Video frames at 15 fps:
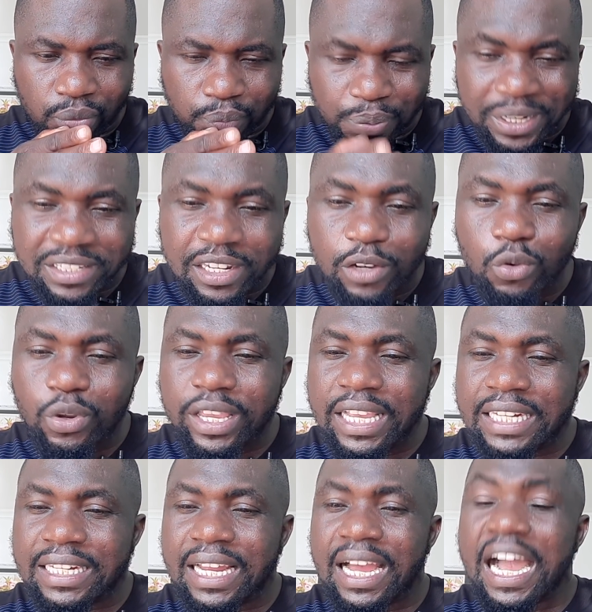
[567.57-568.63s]
President Uhuru
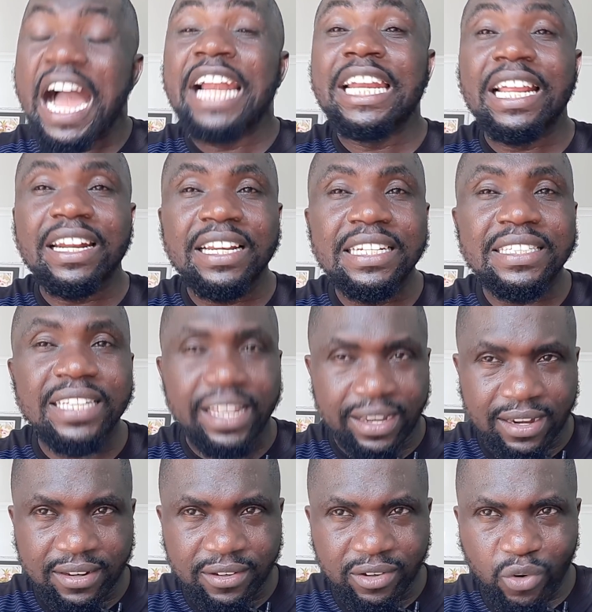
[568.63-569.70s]
Kenyatta underrated
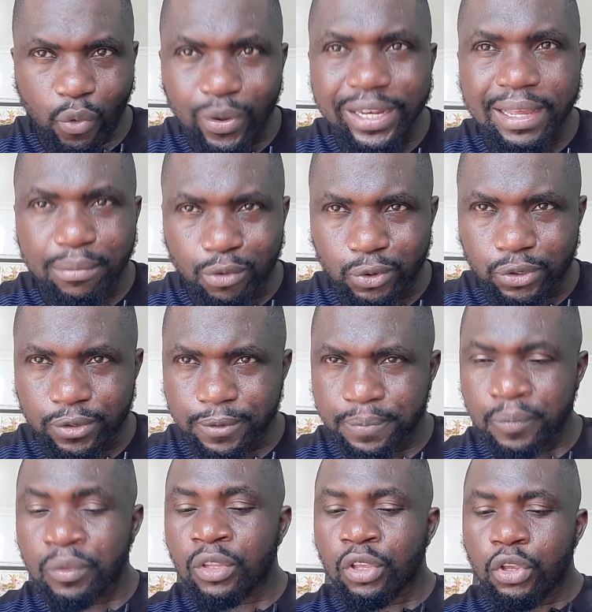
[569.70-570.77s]
William Ruto.
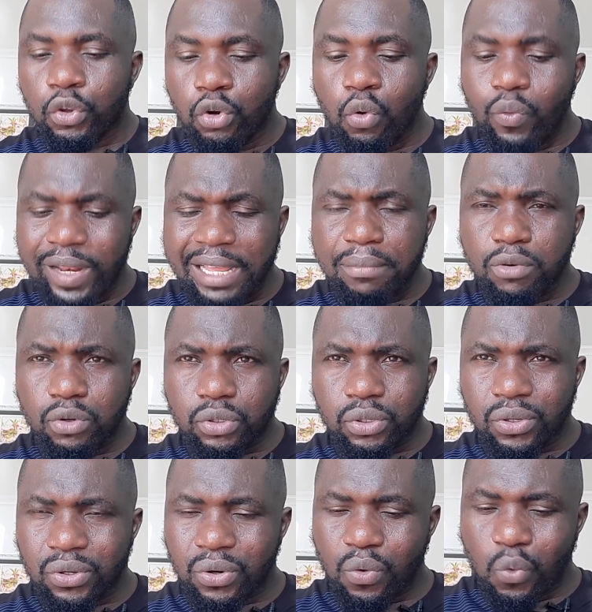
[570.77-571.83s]
You know, William
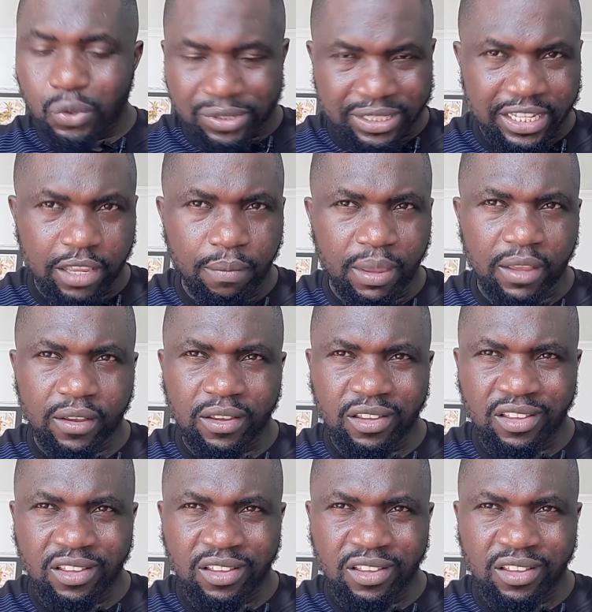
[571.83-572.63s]
Ruto was scheming.